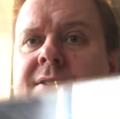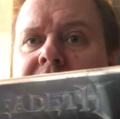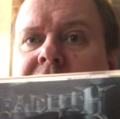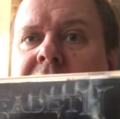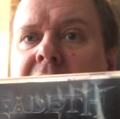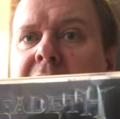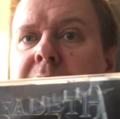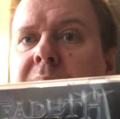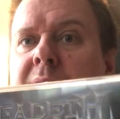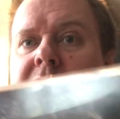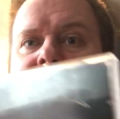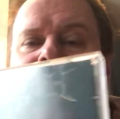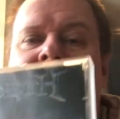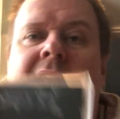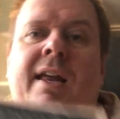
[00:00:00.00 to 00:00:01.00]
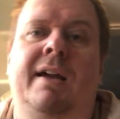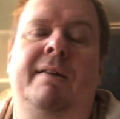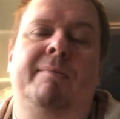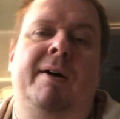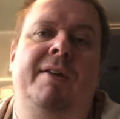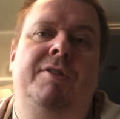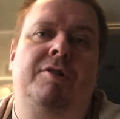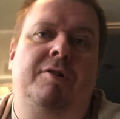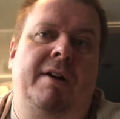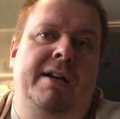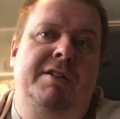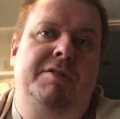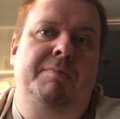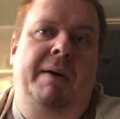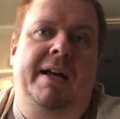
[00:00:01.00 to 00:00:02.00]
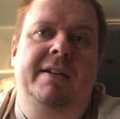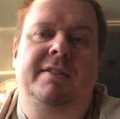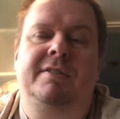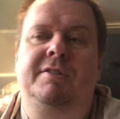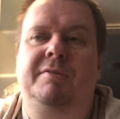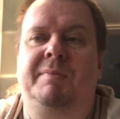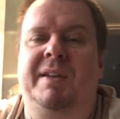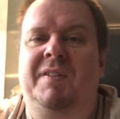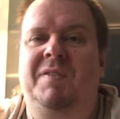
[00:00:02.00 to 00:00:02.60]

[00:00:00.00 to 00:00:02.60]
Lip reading: a shame, because I like my thrash bands to be